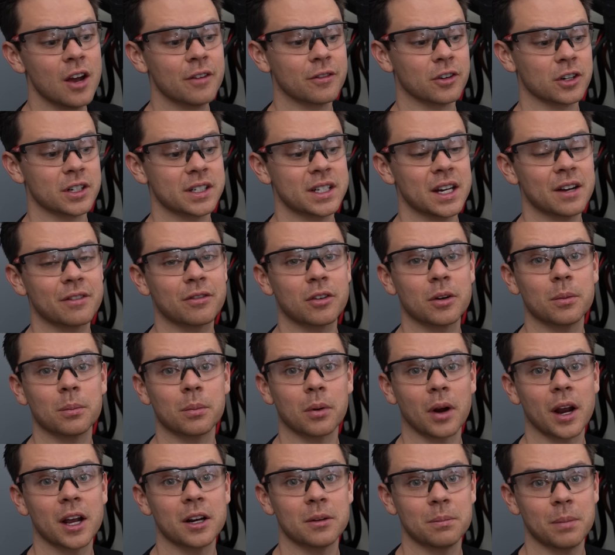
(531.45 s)
for different
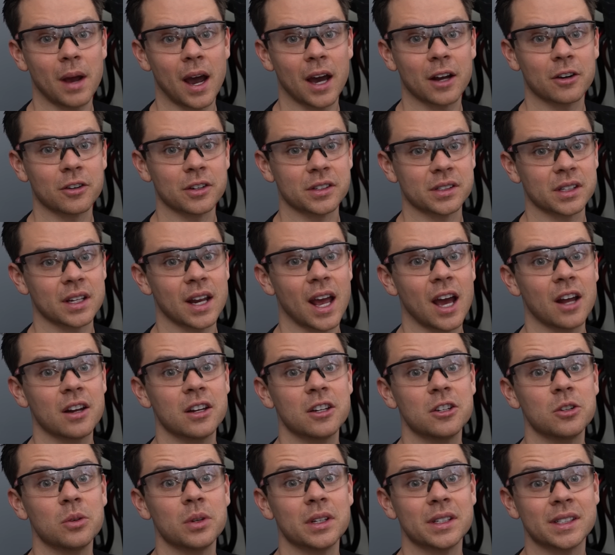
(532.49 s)
brand batteries and how to
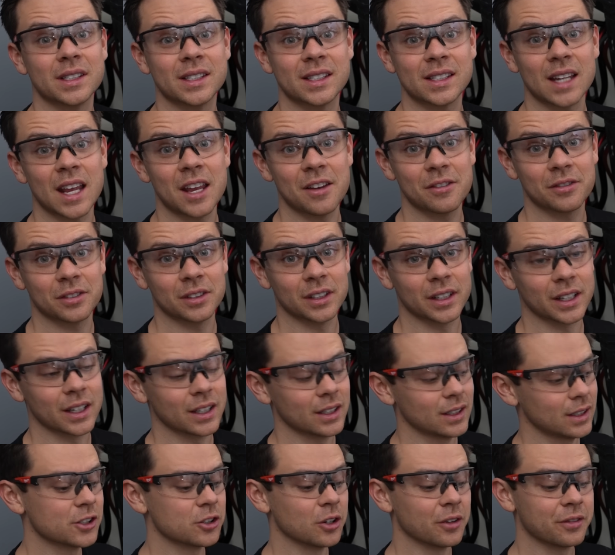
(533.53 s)
do it safely.
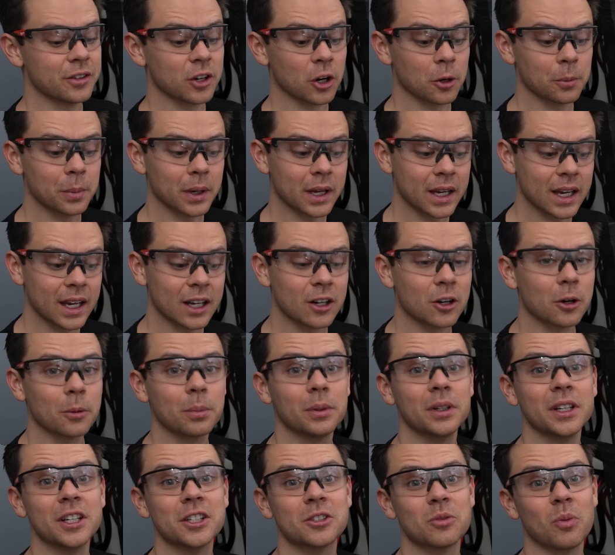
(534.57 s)
So if you're a beginner,
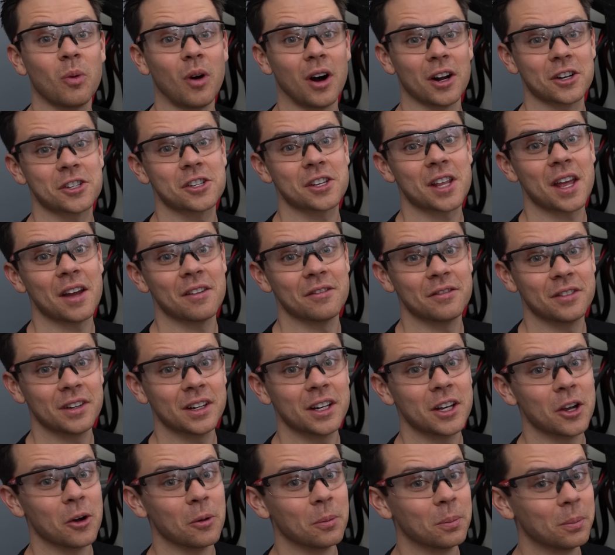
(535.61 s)
please watch that
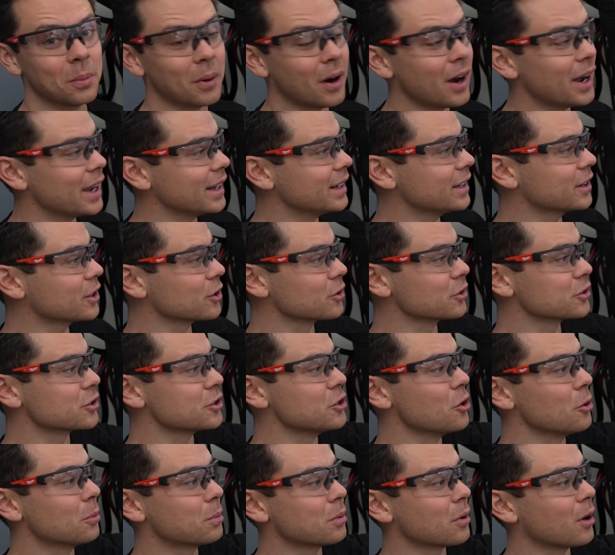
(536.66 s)
video, but there's
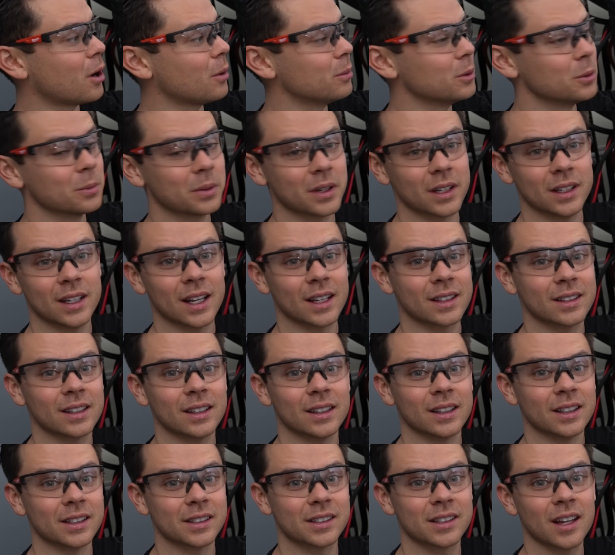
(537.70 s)
no problem
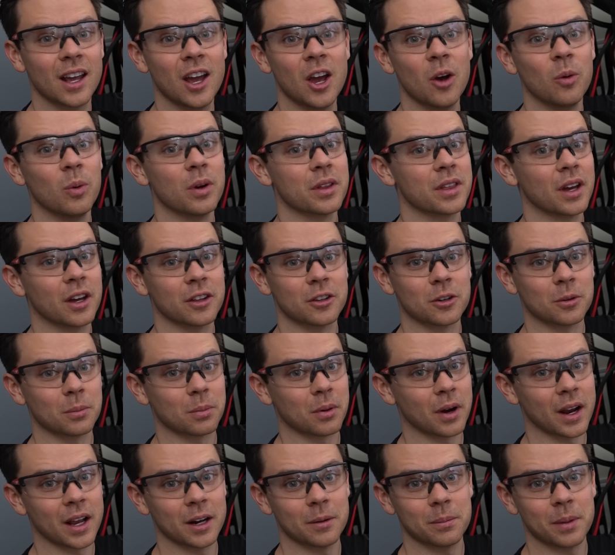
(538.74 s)
connecting this with other
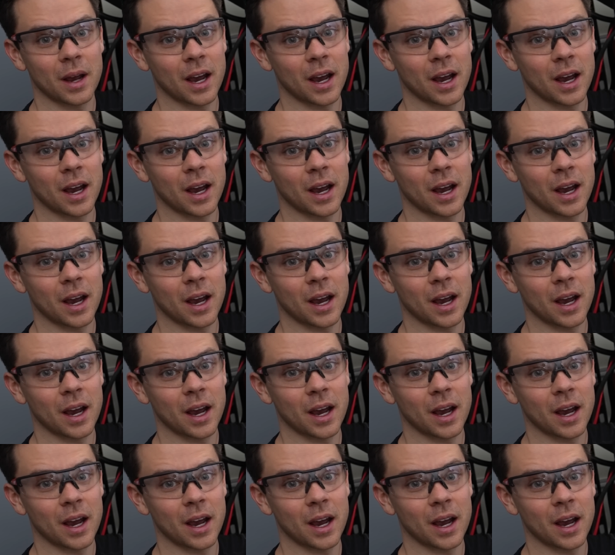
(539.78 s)
brand